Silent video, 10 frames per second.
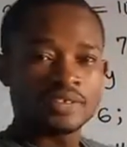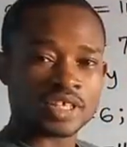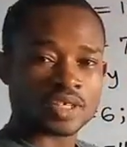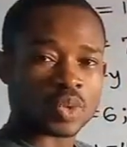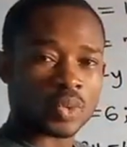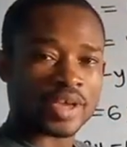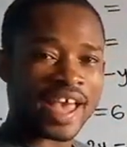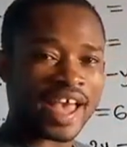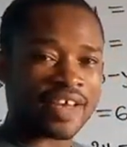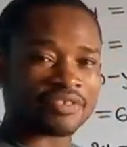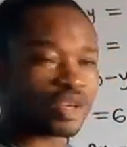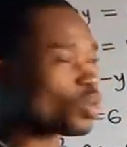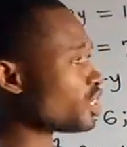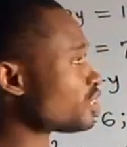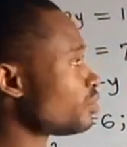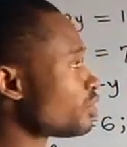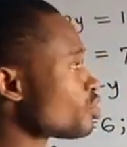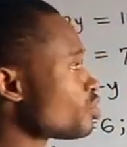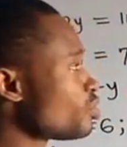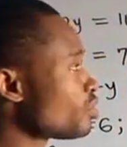This is what we have in question number
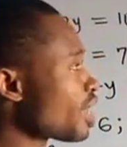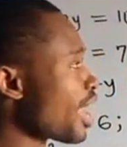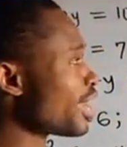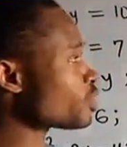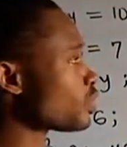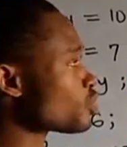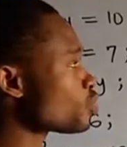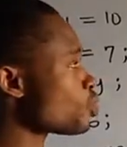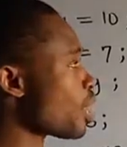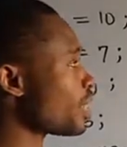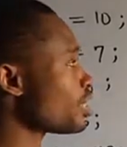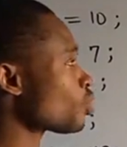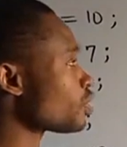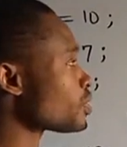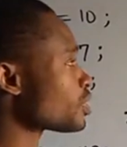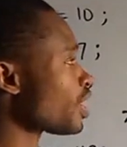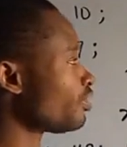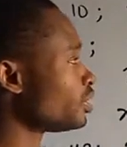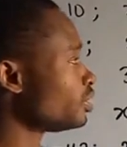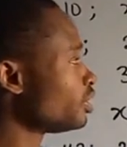2. X plus 2y equal to
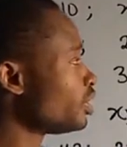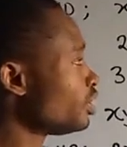7.